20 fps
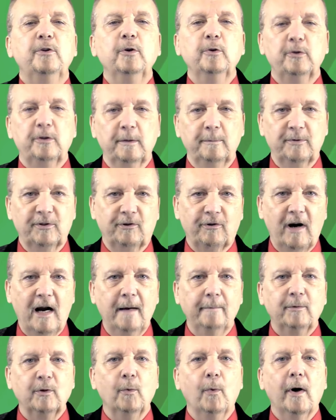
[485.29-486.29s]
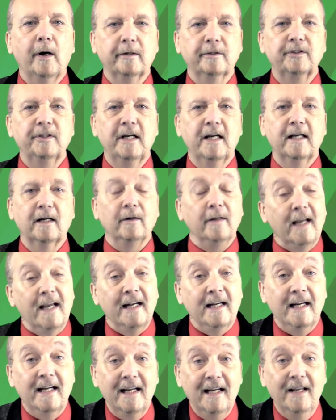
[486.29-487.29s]
do subscribe to our channel
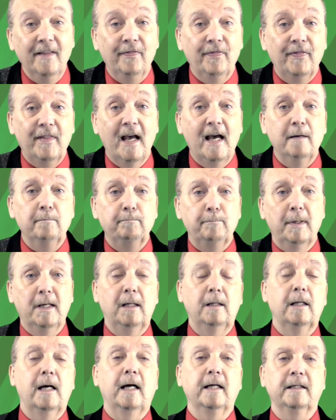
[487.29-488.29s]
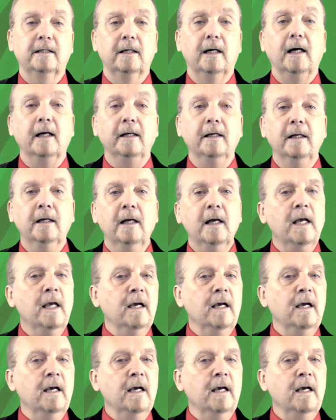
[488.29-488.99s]
and hit that bell icon